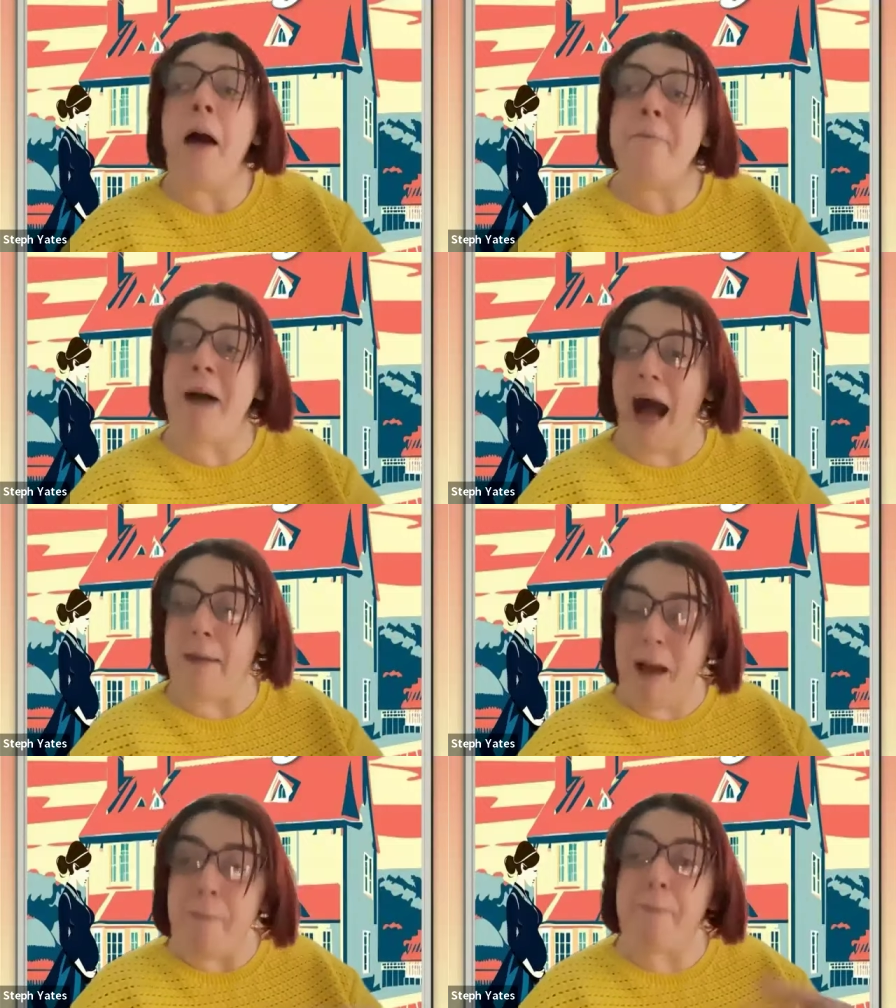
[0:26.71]
by
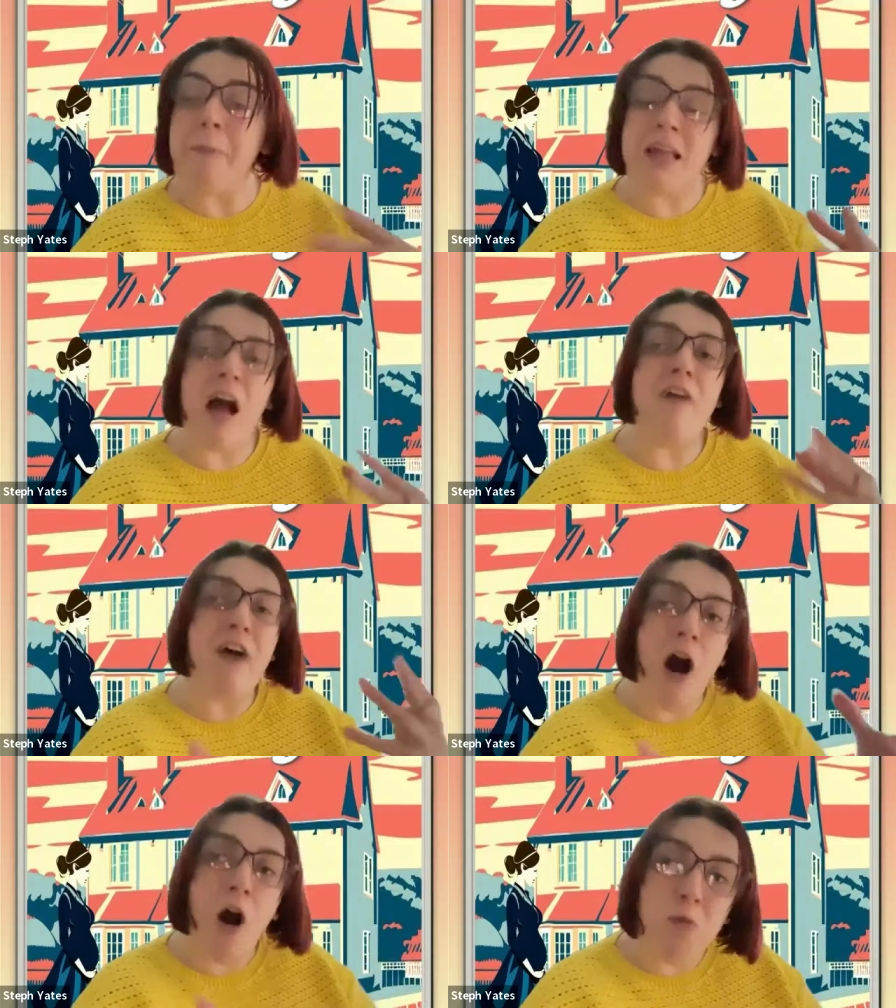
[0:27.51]
members of
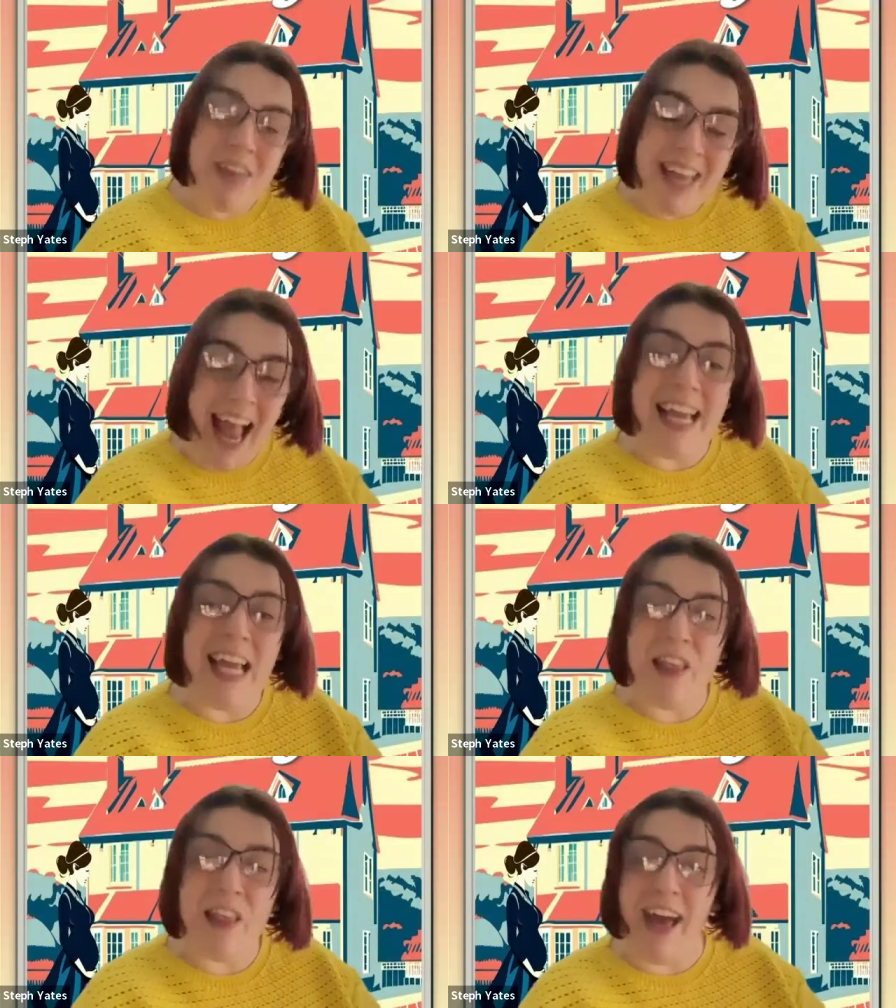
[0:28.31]
Old
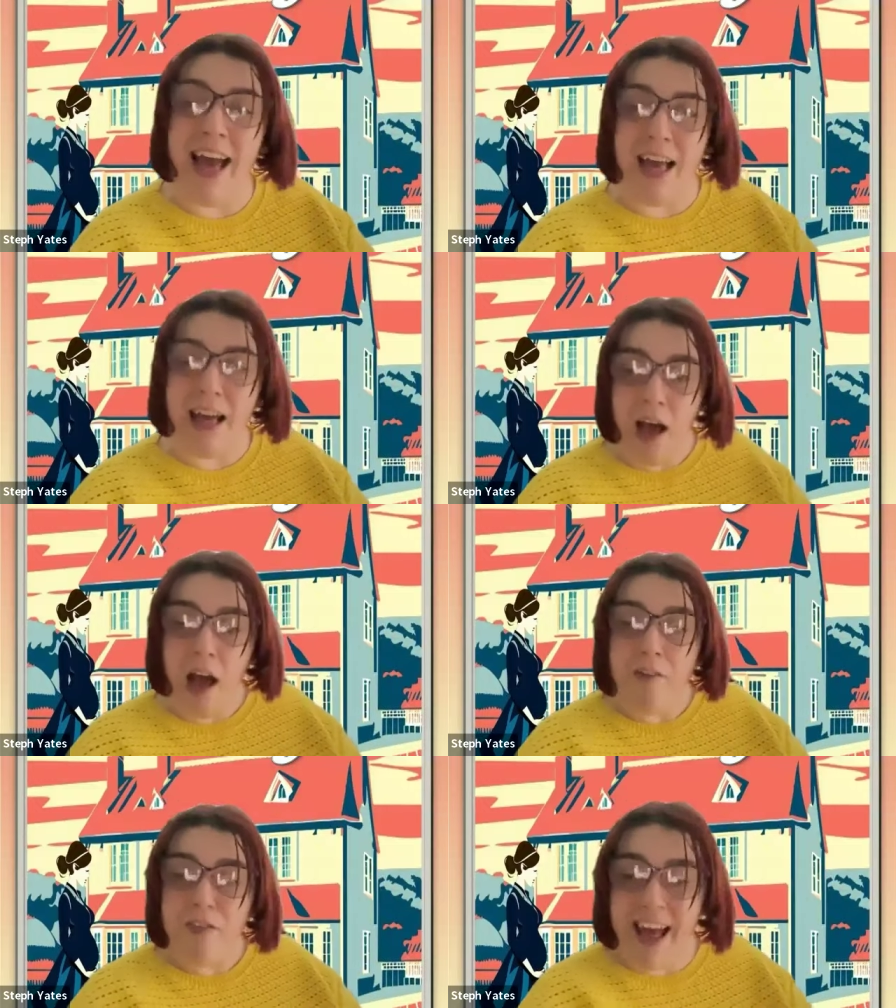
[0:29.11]
Shakespeare
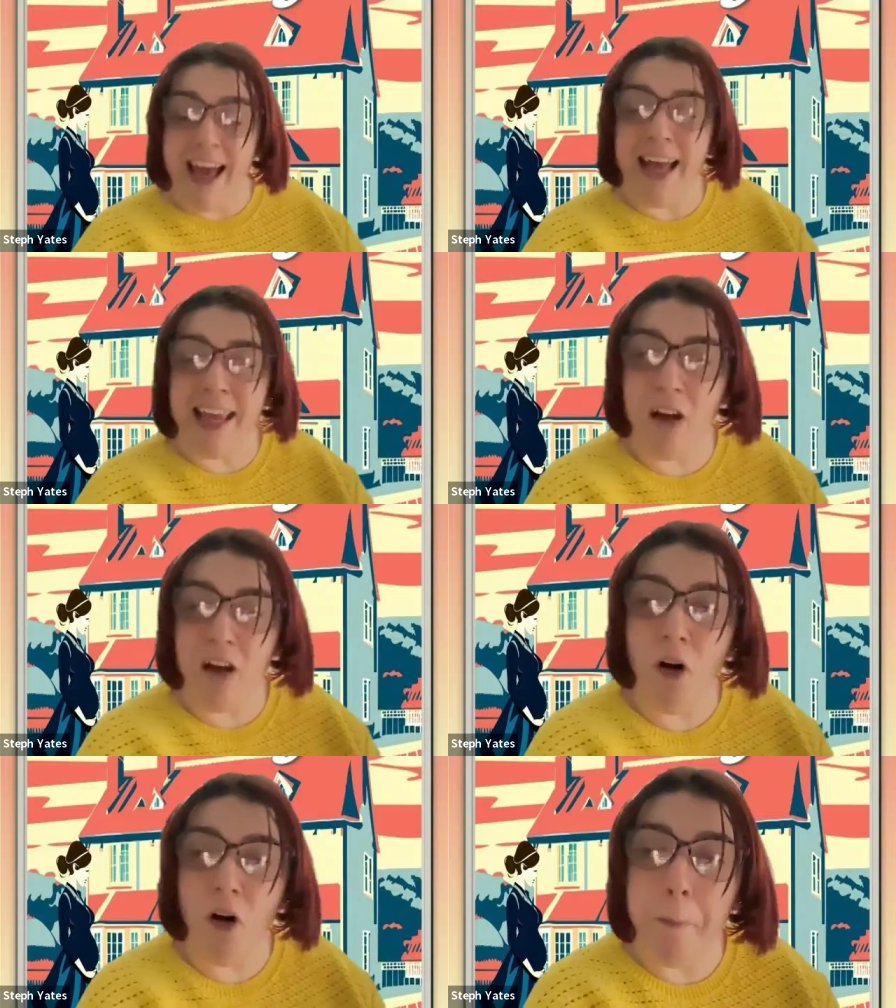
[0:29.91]
verse
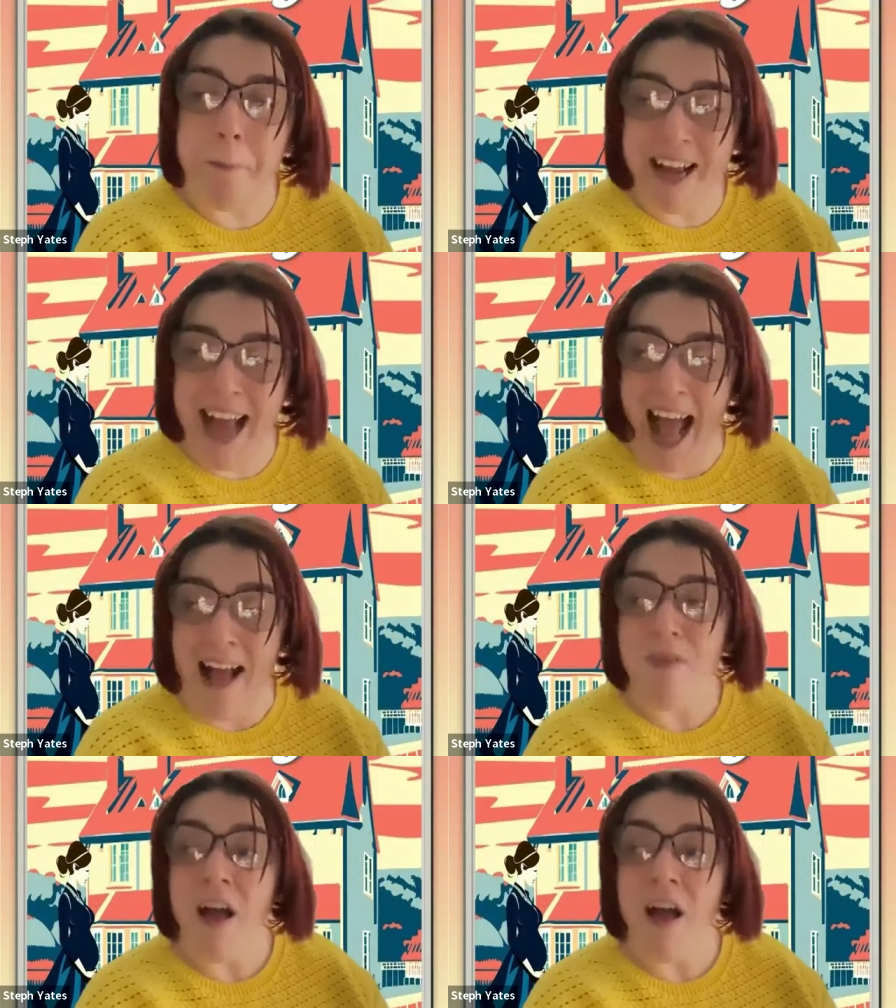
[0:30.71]
company.